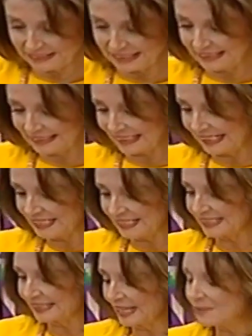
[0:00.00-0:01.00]

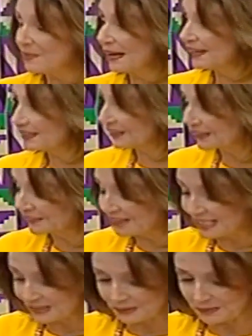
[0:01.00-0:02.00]
delegation led by the
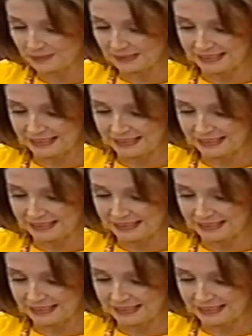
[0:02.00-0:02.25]
Congressional